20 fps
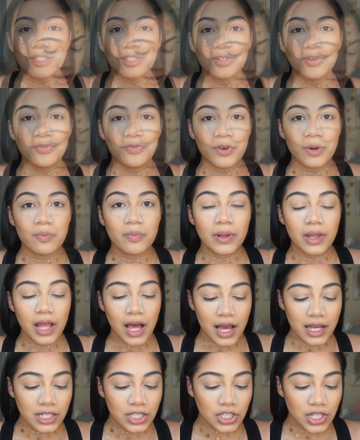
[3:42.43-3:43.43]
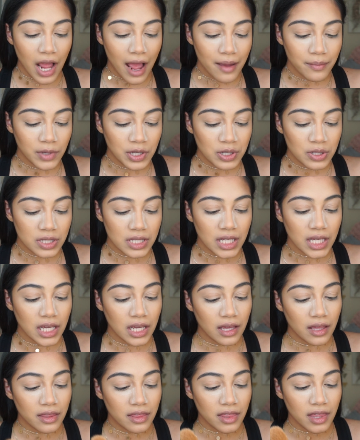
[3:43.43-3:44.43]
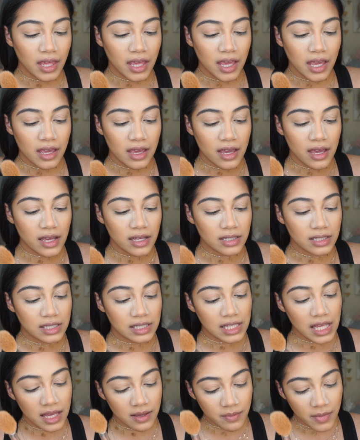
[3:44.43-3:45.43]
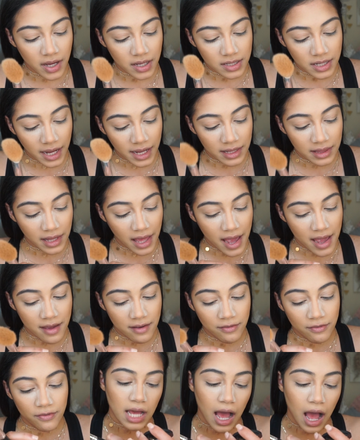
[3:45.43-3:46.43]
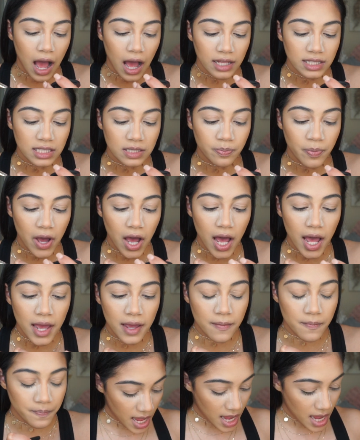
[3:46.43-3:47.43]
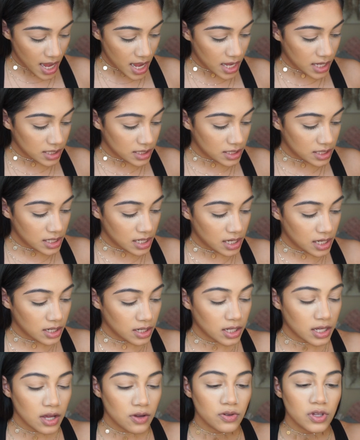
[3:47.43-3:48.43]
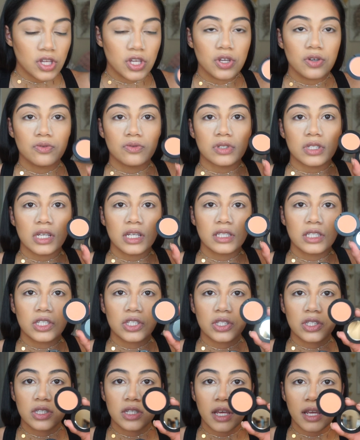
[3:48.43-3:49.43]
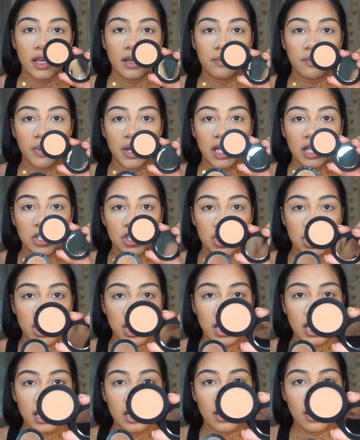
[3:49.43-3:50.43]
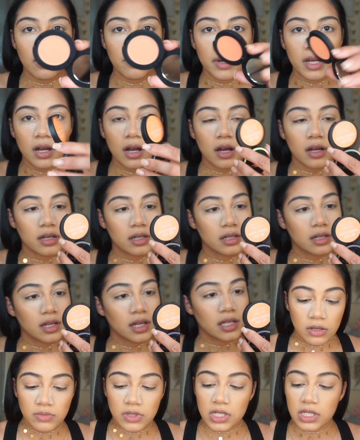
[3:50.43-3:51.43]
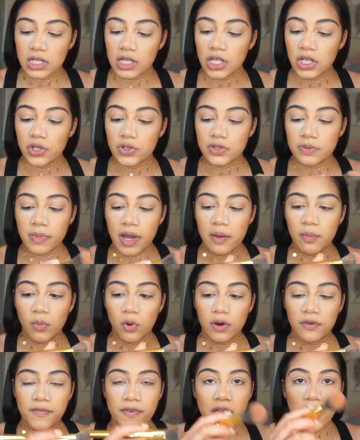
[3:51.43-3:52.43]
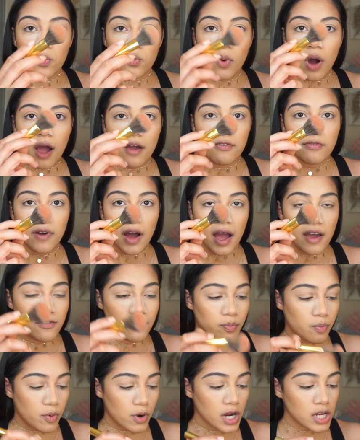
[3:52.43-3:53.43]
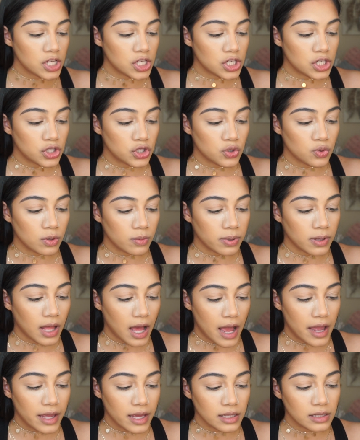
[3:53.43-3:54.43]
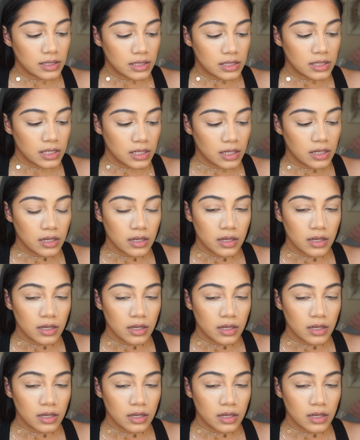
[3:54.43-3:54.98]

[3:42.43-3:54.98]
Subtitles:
So for blush, I'm using the Sigma NightLife Hotspot, and look how cute. It's like peachy. Oh my god. I'm just gonna use my Morphe Y5 brush to apply it.